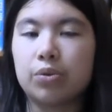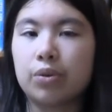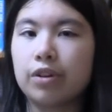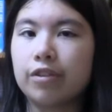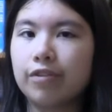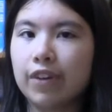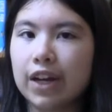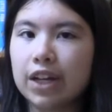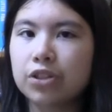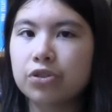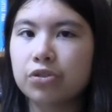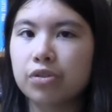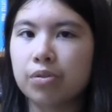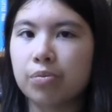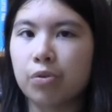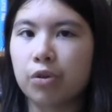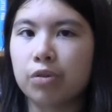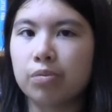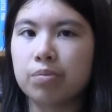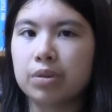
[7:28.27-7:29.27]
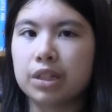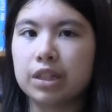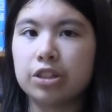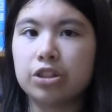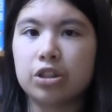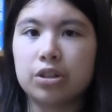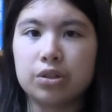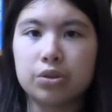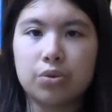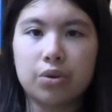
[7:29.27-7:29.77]
or advisory board
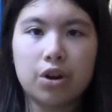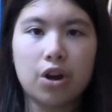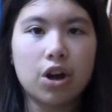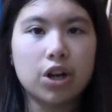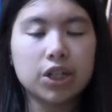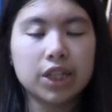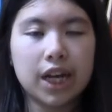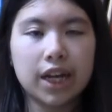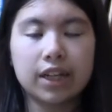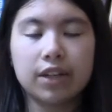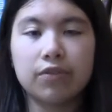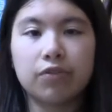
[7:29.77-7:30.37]
positions or contact